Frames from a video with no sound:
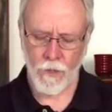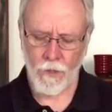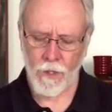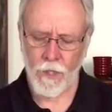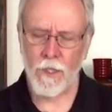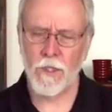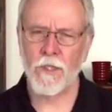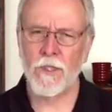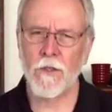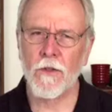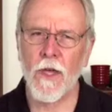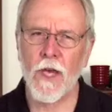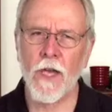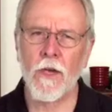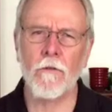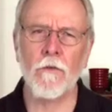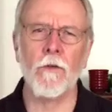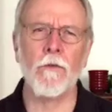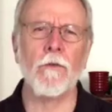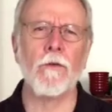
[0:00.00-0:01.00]
He is
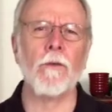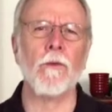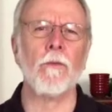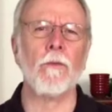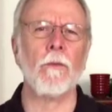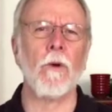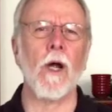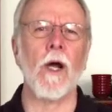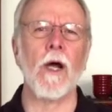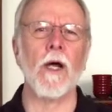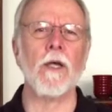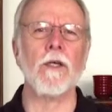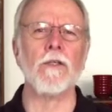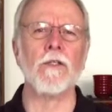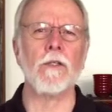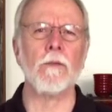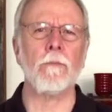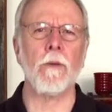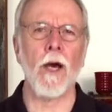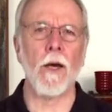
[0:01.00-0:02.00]
thankful for the
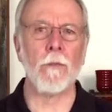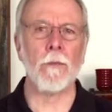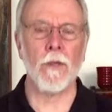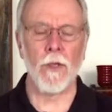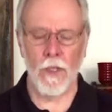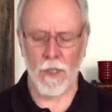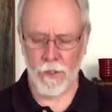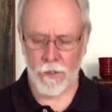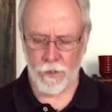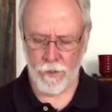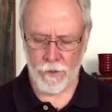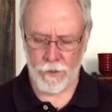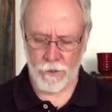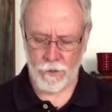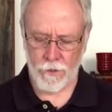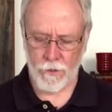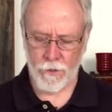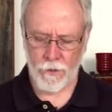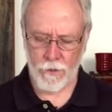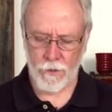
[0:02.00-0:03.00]
rise in population,
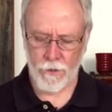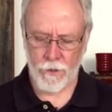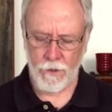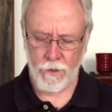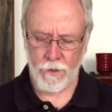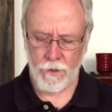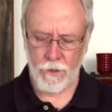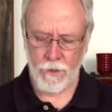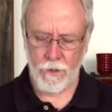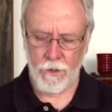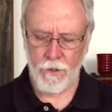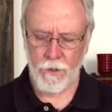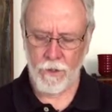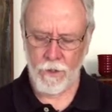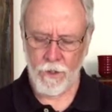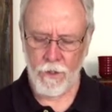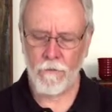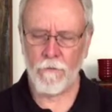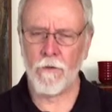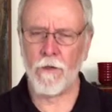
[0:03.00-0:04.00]

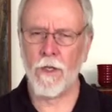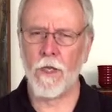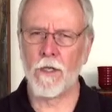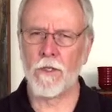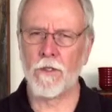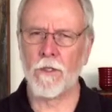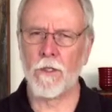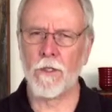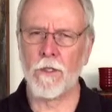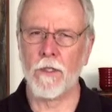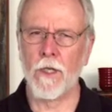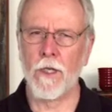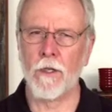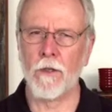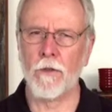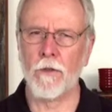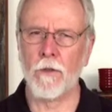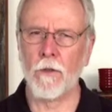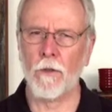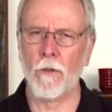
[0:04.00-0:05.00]
even as the
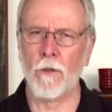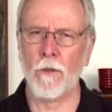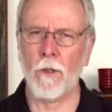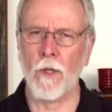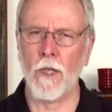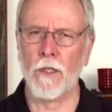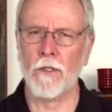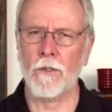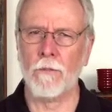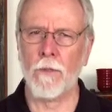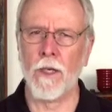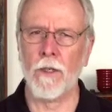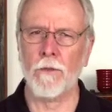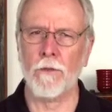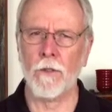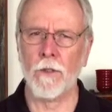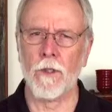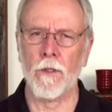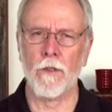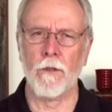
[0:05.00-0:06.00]
death toll has
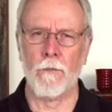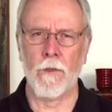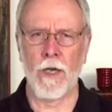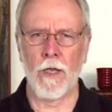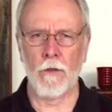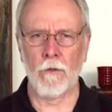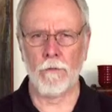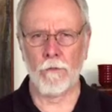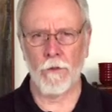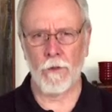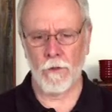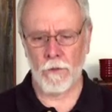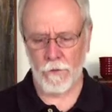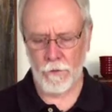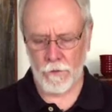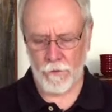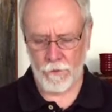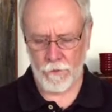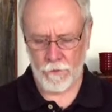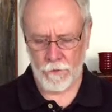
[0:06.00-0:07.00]
mounted on the
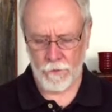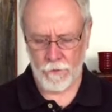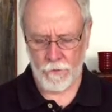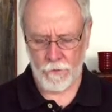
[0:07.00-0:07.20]
battlefields.